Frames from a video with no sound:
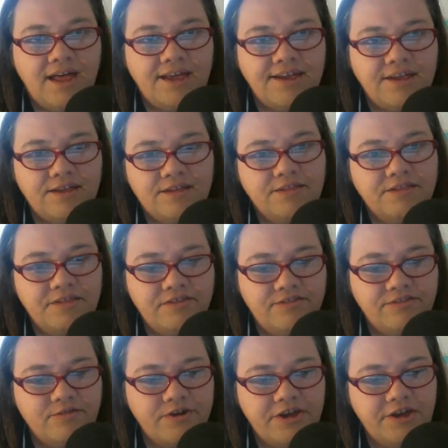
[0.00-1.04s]
Hi, this
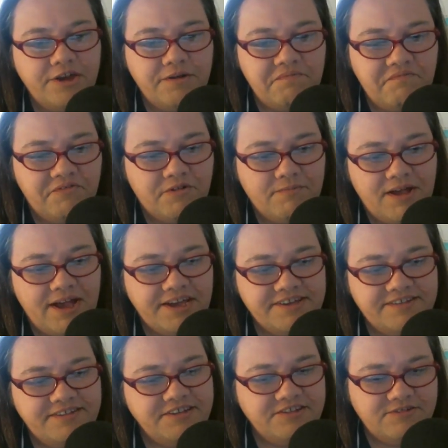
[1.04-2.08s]
is Renee from
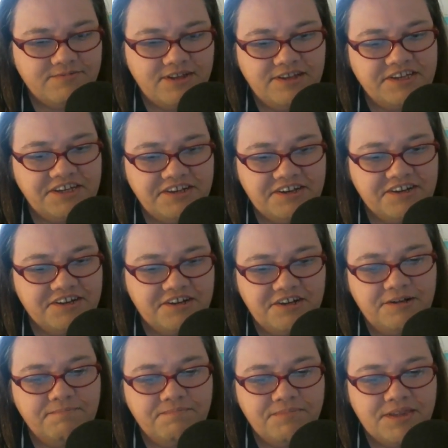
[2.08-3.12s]

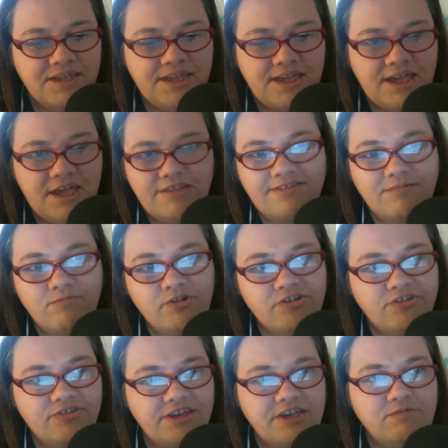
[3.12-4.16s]
iteachblogging.com, and someone
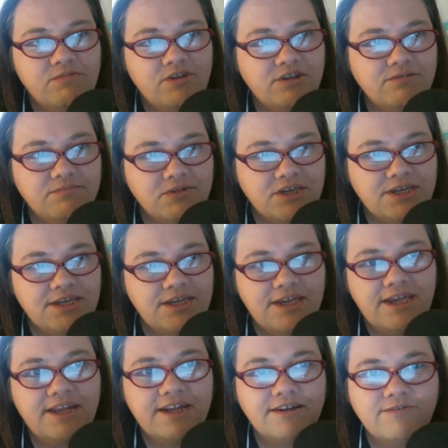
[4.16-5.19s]
just emailed me
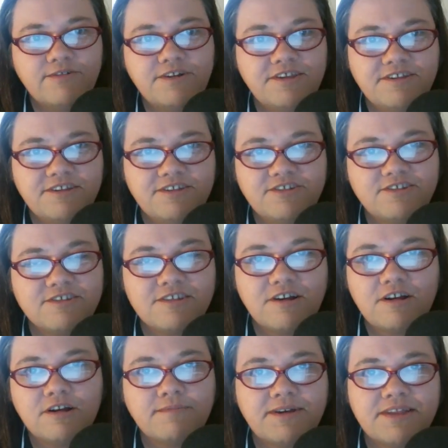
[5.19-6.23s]
and I wanted to just
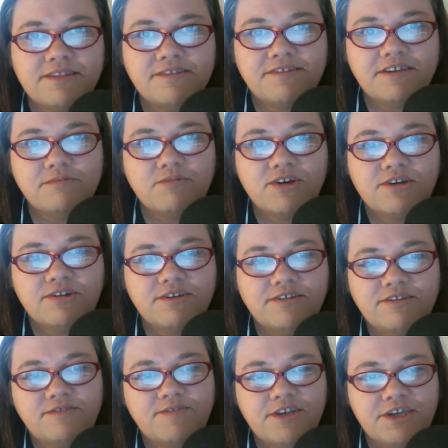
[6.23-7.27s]
talk about this email in
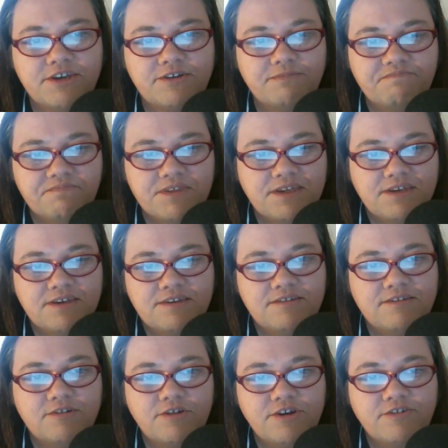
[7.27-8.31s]
this video.
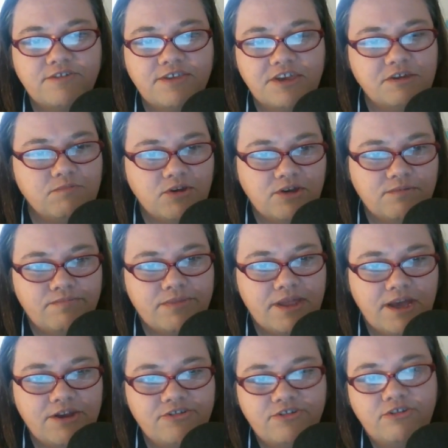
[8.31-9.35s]
So here's the email.
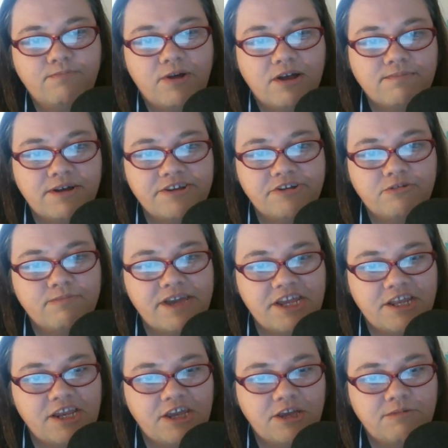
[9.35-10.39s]
I just bought my
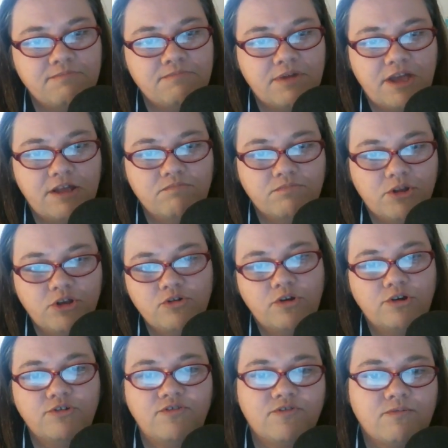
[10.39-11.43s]
domain name and
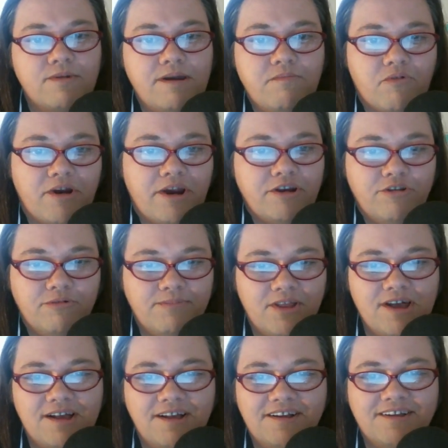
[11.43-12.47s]
Bluehost for my brand new
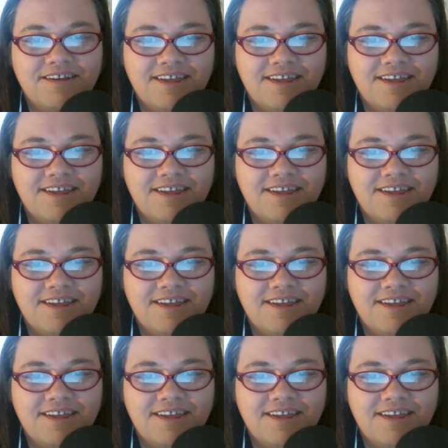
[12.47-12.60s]
blog.